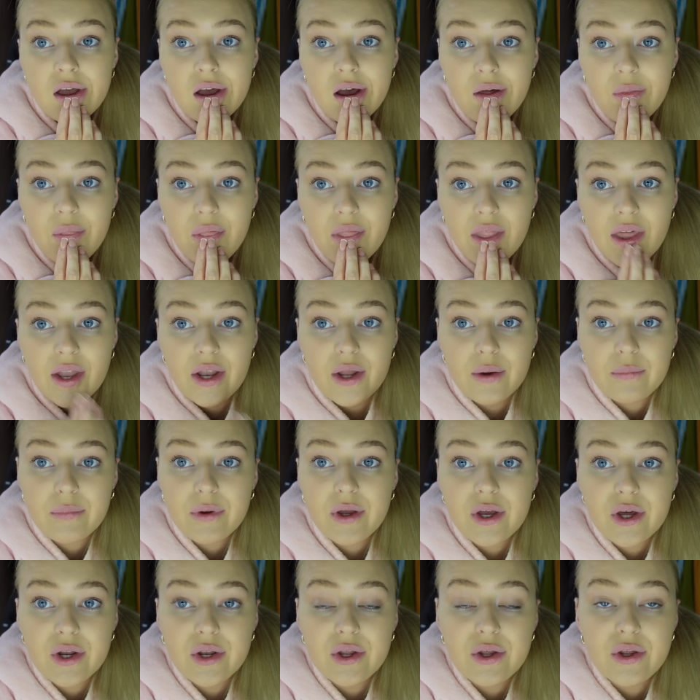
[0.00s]
and then I'm
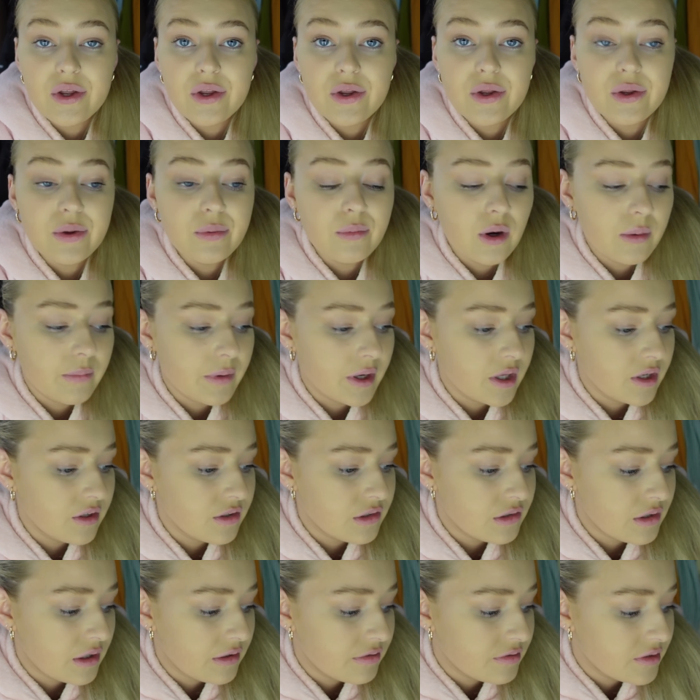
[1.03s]
going to, what am I going to
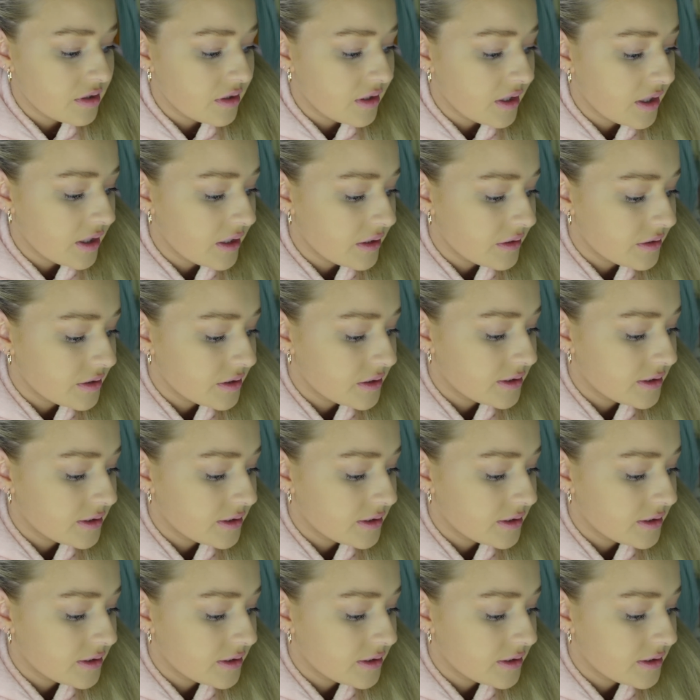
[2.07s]
do after that?